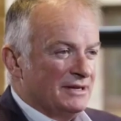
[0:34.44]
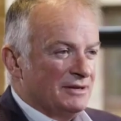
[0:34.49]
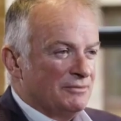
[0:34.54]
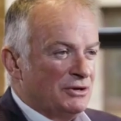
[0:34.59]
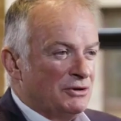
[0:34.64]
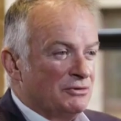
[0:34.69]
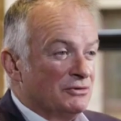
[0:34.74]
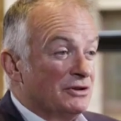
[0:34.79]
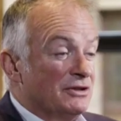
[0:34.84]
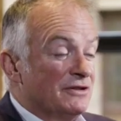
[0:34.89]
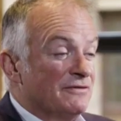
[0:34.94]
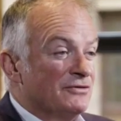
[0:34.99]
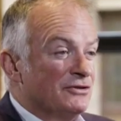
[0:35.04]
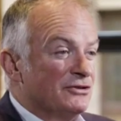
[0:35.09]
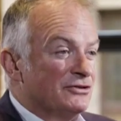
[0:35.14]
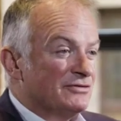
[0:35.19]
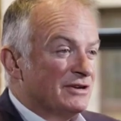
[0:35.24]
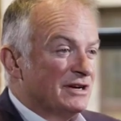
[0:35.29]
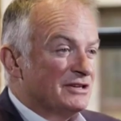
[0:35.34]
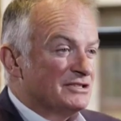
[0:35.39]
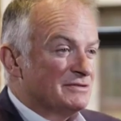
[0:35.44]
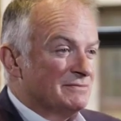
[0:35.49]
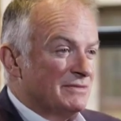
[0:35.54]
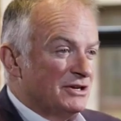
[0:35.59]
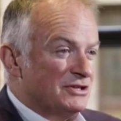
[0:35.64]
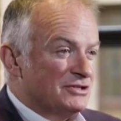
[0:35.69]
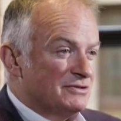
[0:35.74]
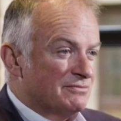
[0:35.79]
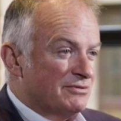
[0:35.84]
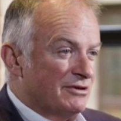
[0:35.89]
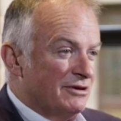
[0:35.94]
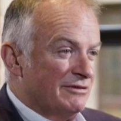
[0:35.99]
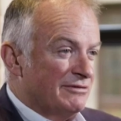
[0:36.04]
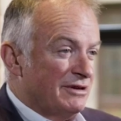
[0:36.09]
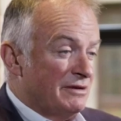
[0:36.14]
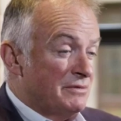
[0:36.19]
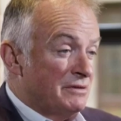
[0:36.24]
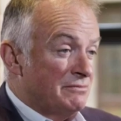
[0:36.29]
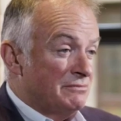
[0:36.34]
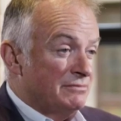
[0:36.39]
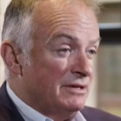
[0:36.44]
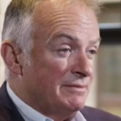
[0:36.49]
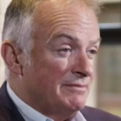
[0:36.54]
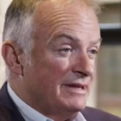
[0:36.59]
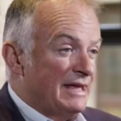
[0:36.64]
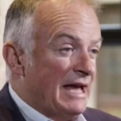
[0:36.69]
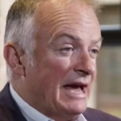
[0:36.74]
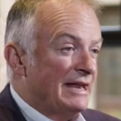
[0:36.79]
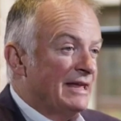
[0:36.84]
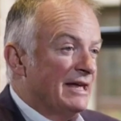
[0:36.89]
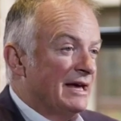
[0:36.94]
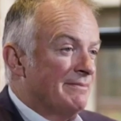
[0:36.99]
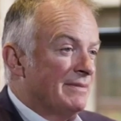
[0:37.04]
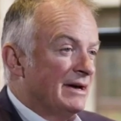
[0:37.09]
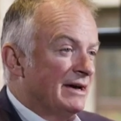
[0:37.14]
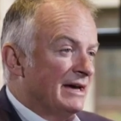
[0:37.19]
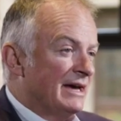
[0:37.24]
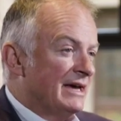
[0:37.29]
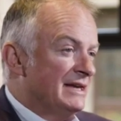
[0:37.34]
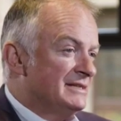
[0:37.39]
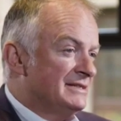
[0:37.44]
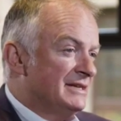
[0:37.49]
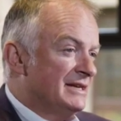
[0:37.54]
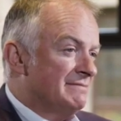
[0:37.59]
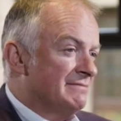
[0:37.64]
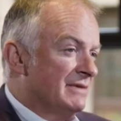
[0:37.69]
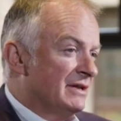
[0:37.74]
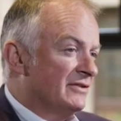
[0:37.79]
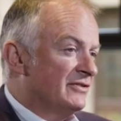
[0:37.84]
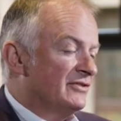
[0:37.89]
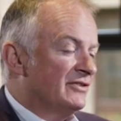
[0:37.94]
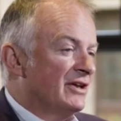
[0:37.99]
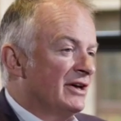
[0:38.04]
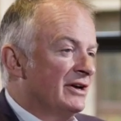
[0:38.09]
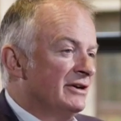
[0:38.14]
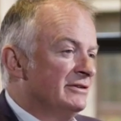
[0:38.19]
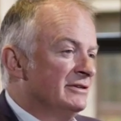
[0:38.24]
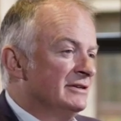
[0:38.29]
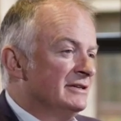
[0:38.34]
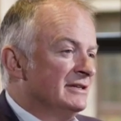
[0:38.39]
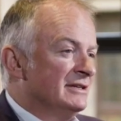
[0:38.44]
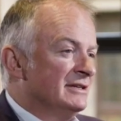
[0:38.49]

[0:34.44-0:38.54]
We call it the Food Transformation Program. We began it about 18 months ago,